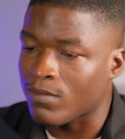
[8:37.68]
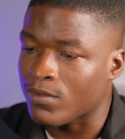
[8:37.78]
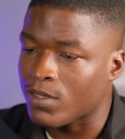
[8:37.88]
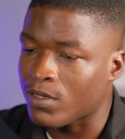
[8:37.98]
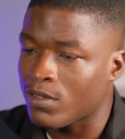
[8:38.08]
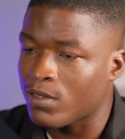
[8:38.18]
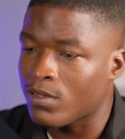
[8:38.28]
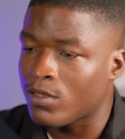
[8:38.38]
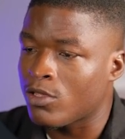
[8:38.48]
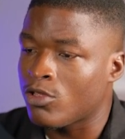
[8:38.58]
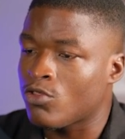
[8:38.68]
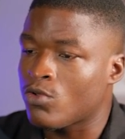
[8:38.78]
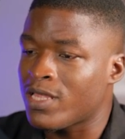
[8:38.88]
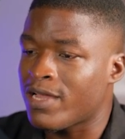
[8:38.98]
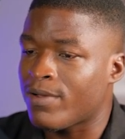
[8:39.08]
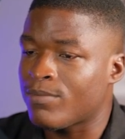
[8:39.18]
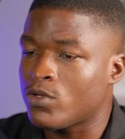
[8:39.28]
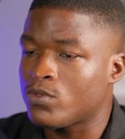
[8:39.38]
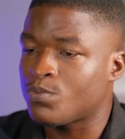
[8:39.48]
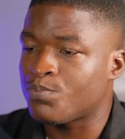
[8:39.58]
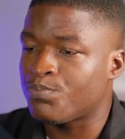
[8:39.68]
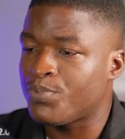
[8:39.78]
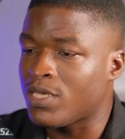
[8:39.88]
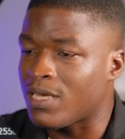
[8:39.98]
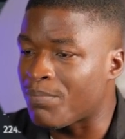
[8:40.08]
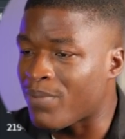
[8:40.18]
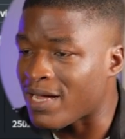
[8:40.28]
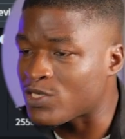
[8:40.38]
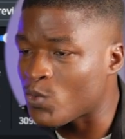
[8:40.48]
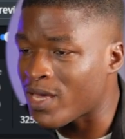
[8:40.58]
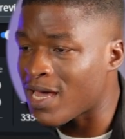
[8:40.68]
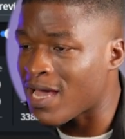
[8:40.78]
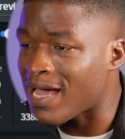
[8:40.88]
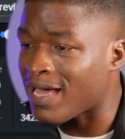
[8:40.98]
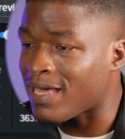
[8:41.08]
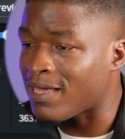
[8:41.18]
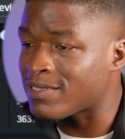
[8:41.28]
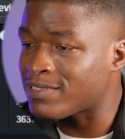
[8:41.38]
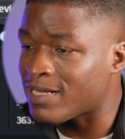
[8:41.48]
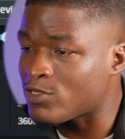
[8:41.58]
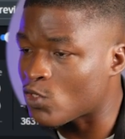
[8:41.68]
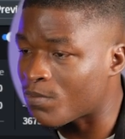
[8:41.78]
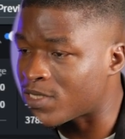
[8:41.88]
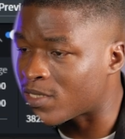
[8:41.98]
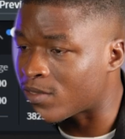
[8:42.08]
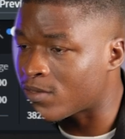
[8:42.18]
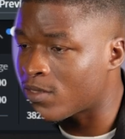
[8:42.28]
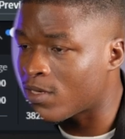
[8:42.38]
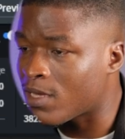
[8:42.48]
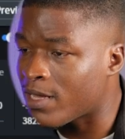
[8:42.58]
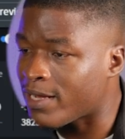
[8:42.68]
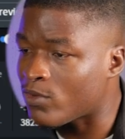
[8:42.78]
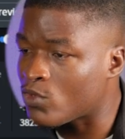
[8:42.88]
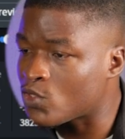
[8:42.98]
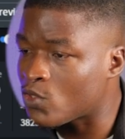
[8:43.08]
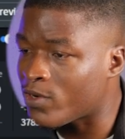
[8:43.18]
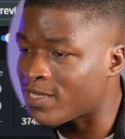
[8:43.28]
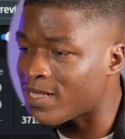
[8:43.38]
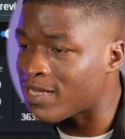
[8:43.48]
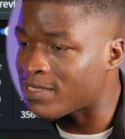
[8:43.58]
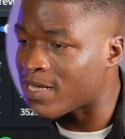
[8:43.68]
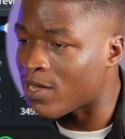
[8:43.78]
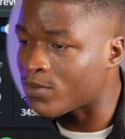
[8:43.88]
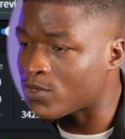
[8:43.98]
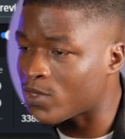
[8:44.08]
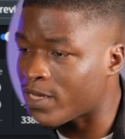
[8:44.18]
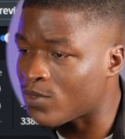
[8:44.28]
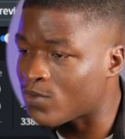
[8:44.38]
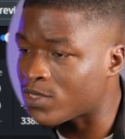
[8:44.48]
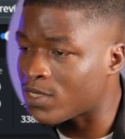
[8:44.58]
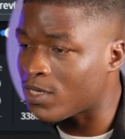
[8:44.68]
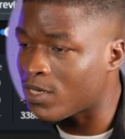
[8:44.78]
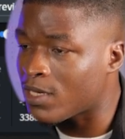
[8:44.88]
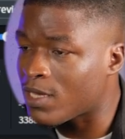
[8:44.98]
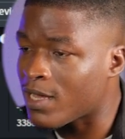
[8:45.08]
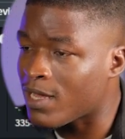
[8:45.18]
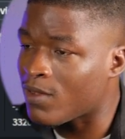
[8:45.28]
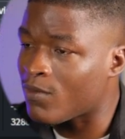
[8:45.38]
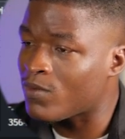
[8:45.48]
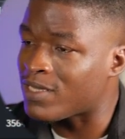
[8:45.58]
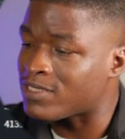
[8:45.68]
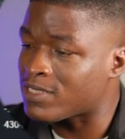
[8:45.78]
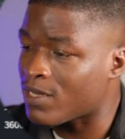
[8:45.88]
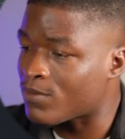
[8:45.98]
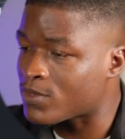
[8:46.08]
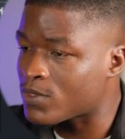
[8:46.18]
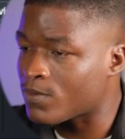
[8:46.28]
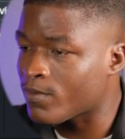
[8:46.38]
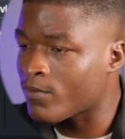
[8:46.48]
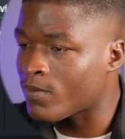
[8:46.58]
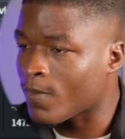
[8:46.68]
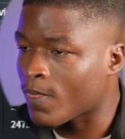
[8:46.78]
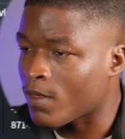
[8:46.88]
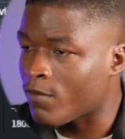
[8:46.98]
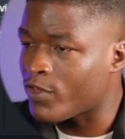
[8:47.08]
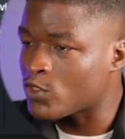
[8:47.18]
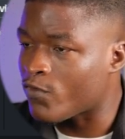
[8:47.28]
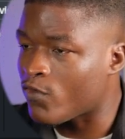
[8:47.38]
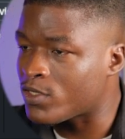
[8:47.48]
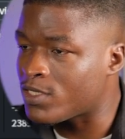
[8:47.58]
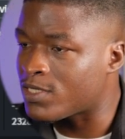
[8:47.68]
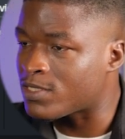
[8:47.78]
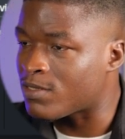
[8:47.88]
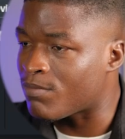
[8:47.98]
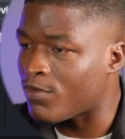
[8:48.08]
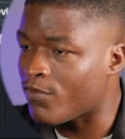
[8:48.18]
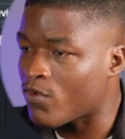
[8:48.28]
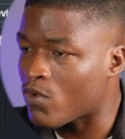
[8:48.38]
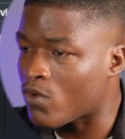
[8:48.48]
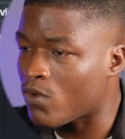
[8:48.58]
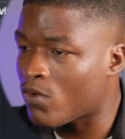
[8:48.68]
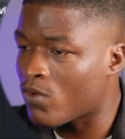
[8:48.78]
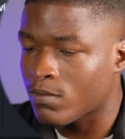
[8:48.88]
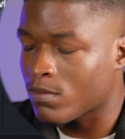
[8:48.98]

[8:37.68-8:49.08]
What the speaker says: Okay. So now I'm going to pick a part where I said something and also render it out so that you see how it sounds. First of all, this is the before.